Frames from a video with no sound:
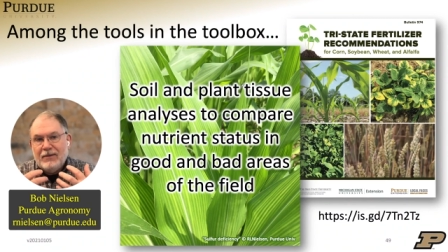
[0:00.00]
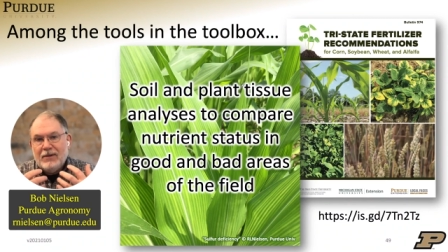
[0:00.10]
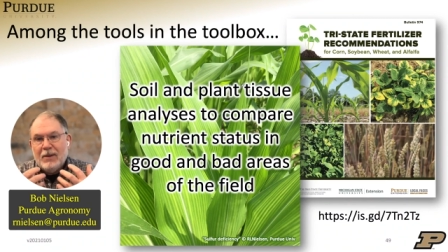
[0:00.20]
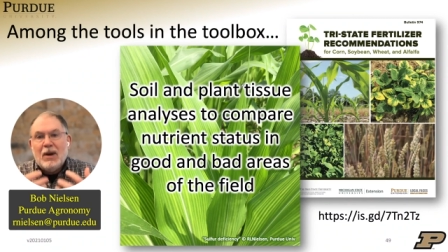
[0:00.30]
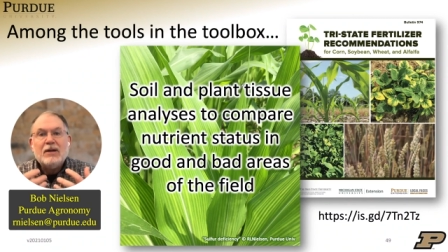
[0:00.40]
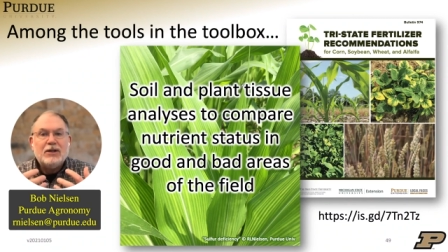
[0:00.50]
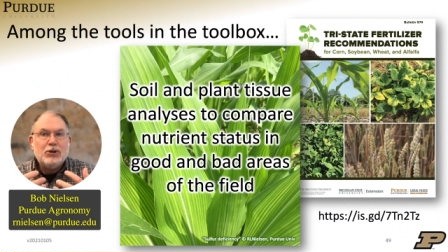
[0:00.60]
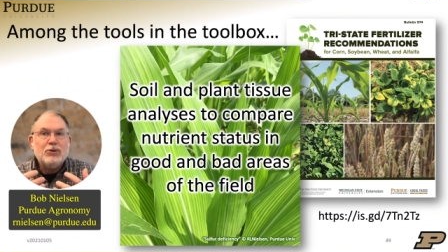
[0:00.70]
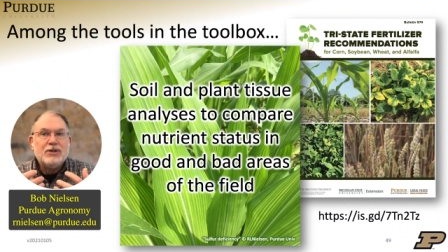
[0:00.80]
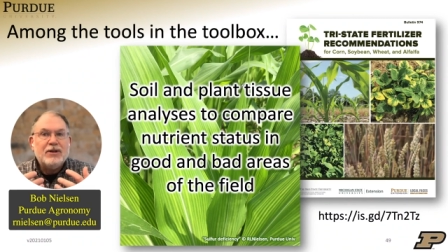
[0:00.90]
among the
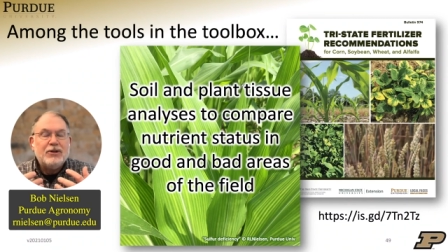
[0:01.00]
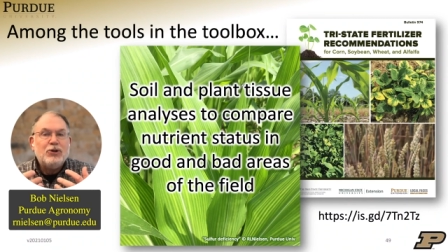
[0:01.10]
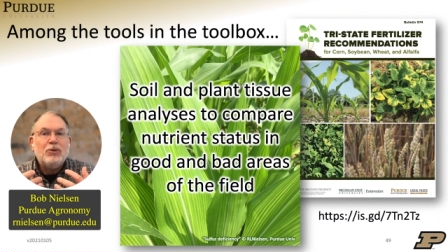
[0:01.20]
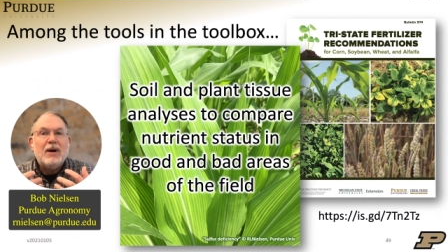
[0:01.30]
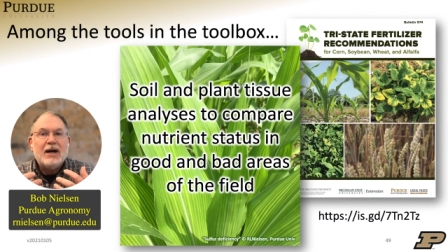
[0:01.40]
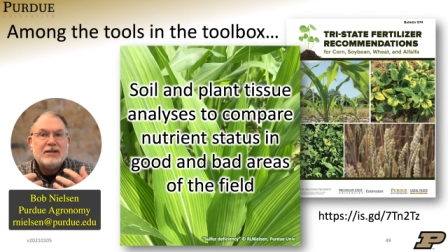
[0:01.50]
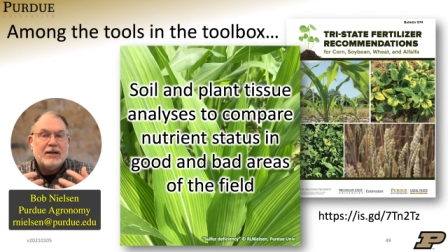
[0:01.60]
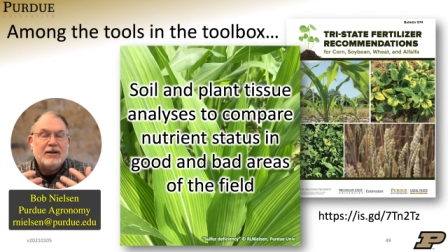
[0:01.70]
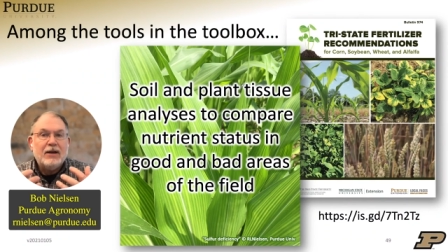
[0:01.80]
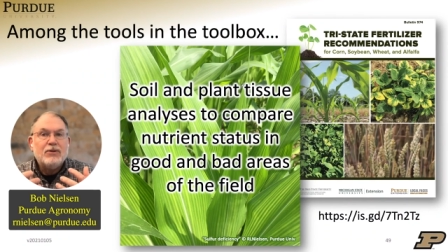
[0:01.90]
tools in the toolbox, uh,
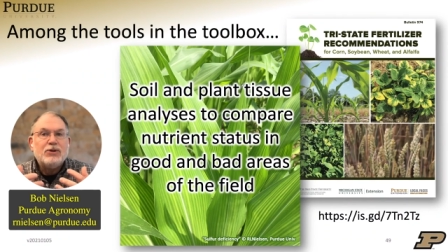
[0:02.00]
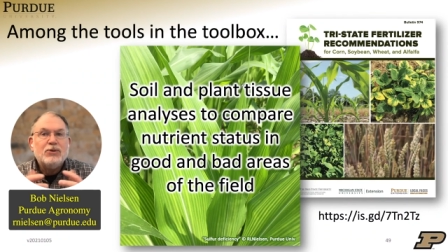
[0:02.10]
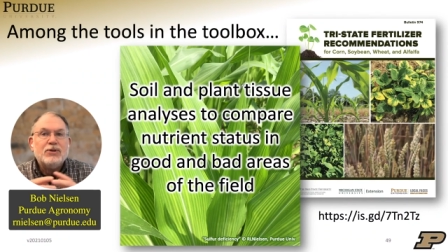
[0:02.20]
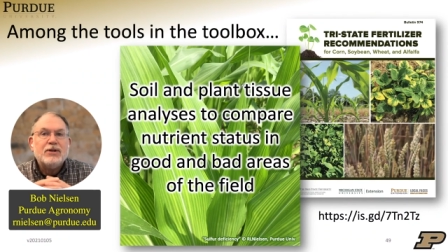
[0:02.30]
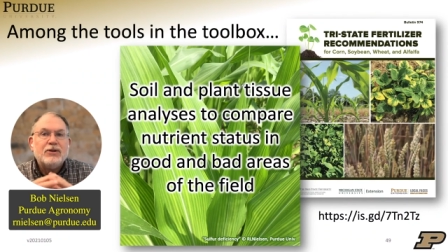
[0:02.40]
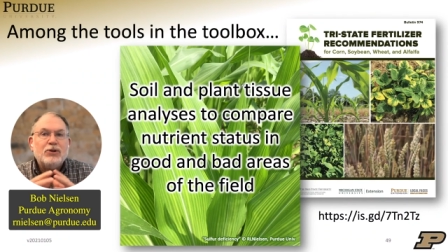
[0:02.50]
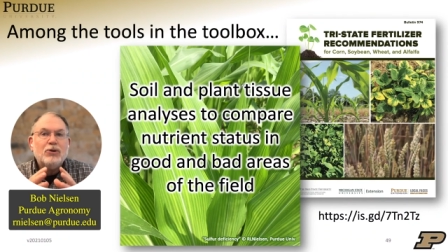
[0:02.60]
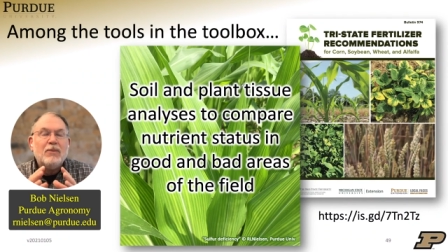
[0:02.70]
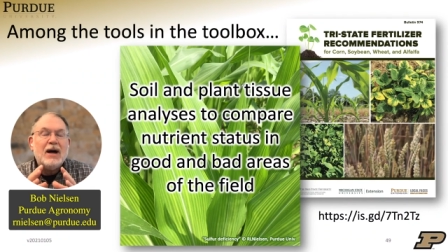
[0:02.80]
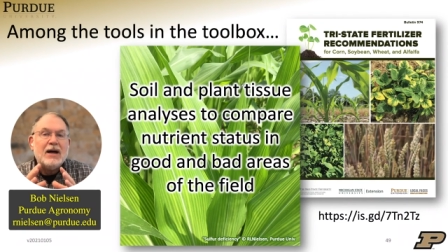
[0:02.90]
other tools in the
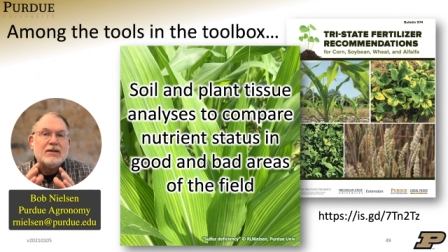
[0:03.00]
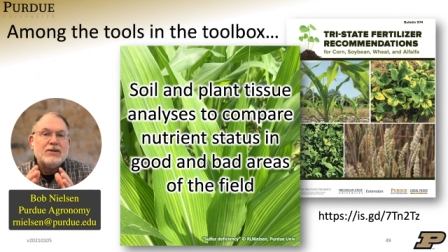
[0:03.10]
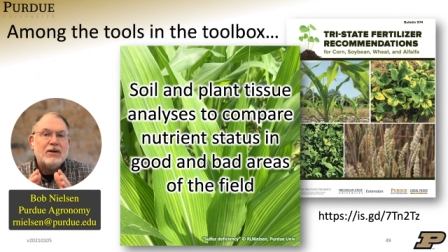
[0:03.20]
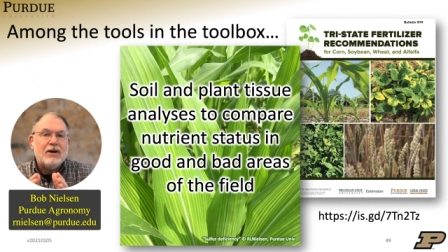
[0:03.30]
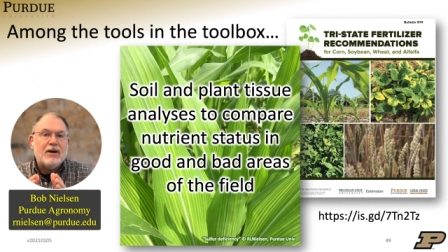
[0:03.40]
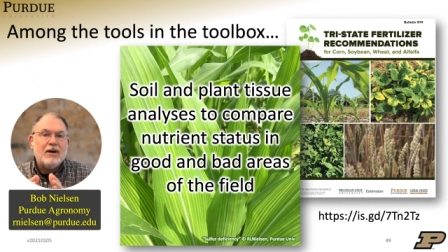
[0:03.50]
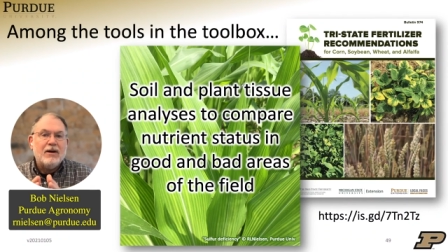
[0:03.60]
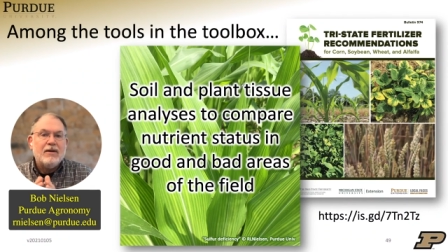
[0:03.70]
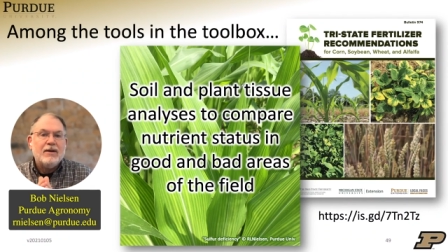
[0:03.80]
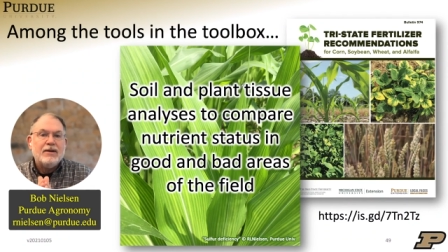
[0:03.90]
toolbox
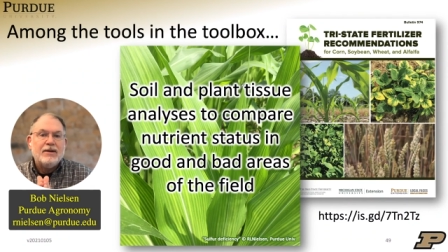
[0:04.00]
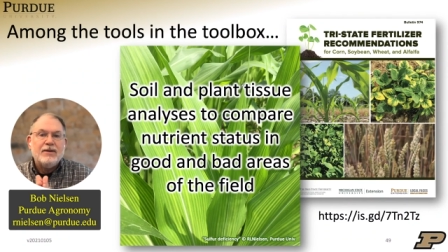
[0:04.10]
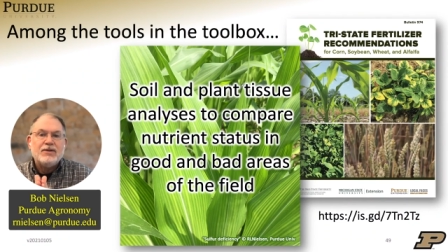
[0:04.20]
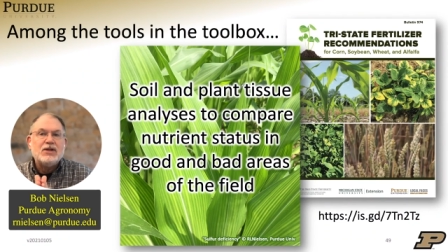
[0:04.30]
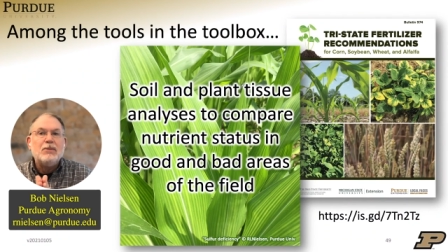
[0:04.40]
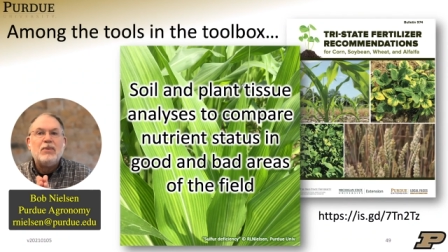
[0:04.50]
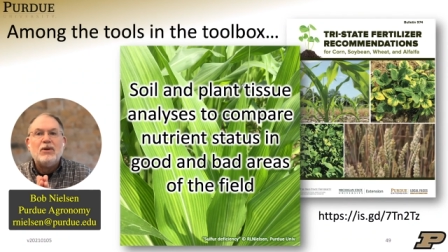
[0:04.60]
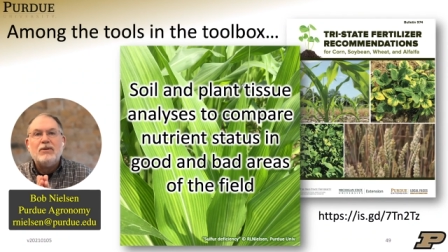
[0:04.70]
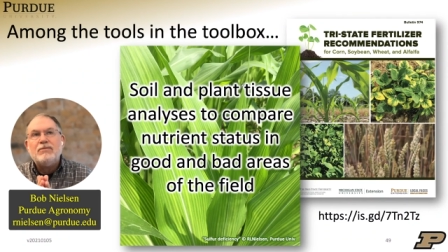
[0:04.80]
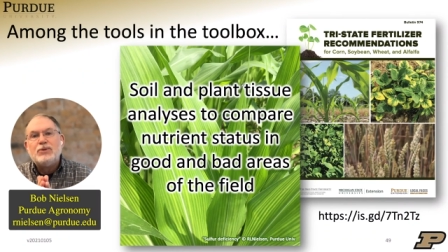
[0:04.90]
are uh,
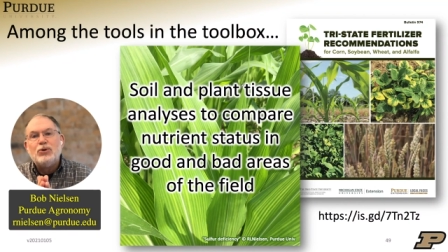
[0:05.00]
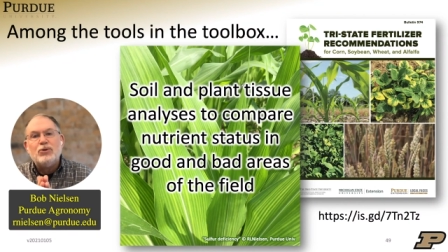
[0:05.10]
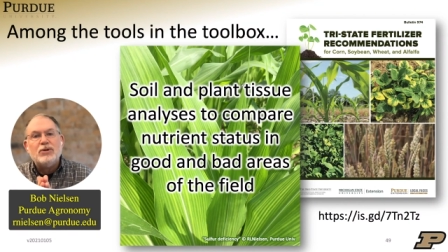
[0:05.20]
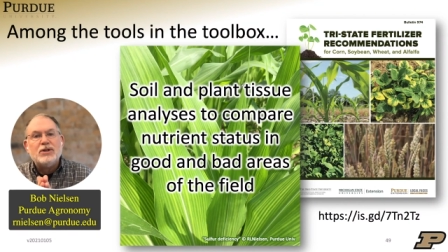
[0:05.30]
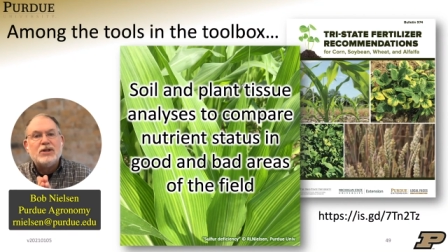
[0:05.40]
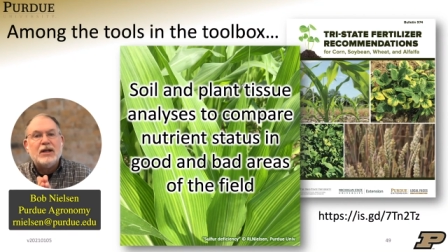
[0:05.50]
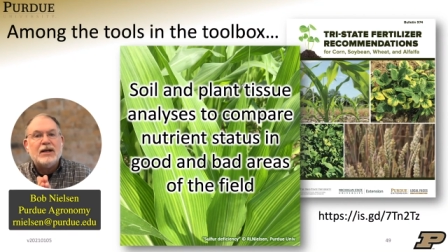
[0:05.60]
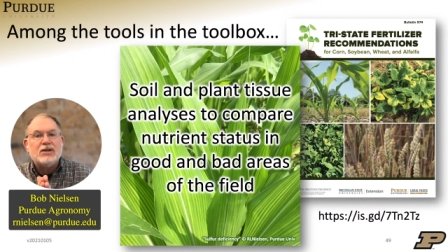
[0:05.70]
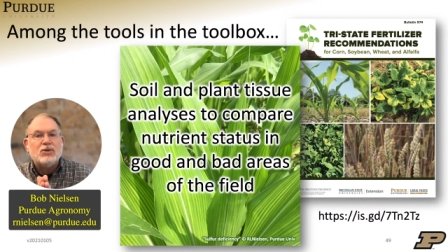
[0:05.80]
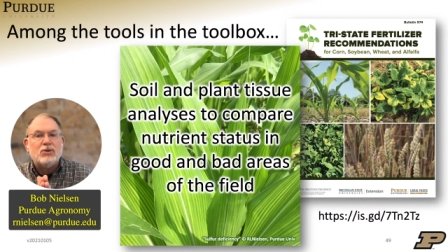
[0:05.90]
simple tools
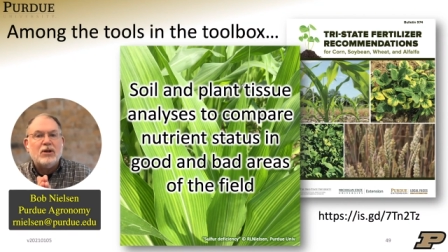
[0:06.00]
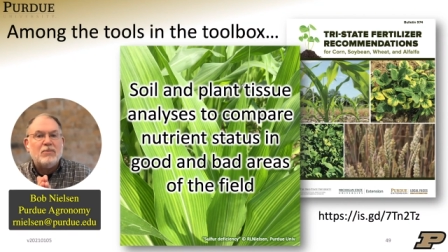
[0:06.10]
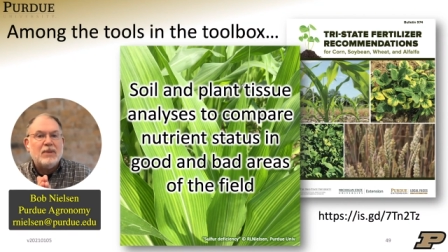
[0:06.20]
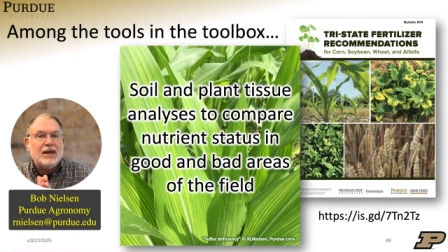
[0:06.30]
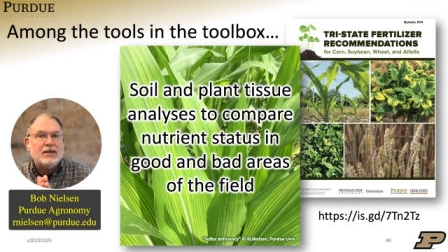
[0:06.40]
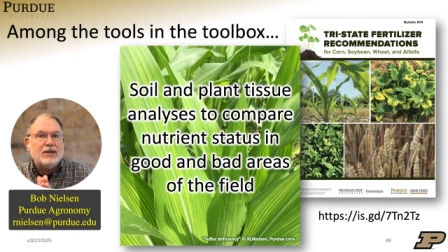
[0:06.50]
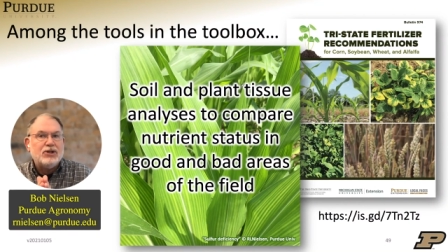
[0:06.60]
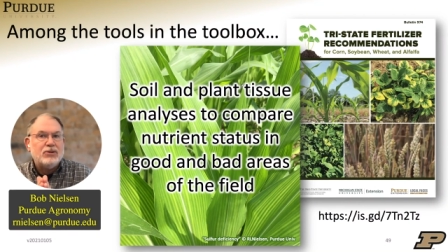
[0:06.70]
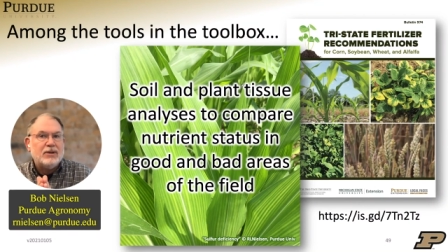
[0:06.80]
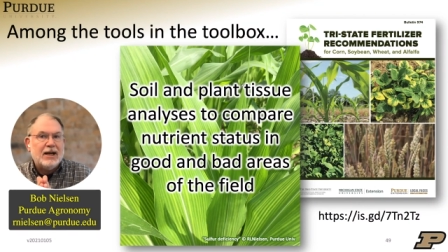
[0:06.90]
like soil and plant
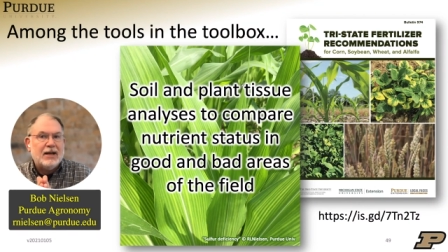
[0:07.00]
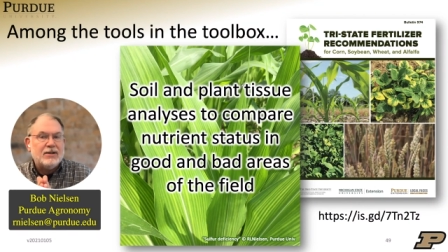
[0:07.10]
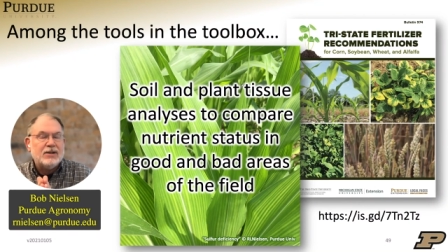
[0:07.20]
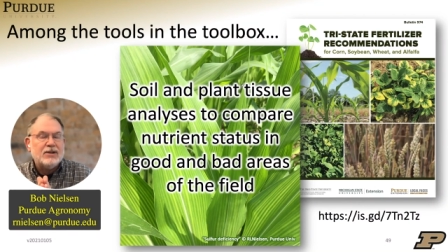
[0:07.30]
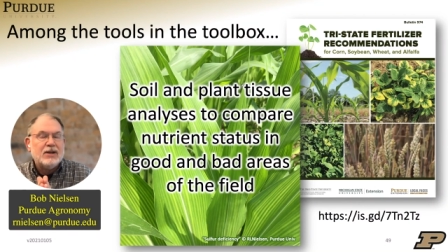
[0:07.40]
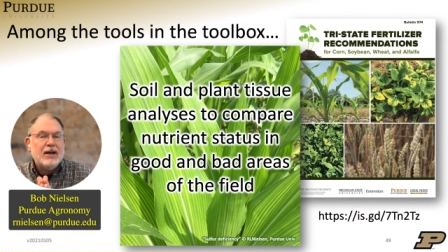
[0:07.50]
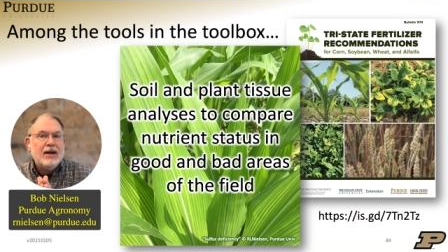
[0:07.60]
tissue analyses.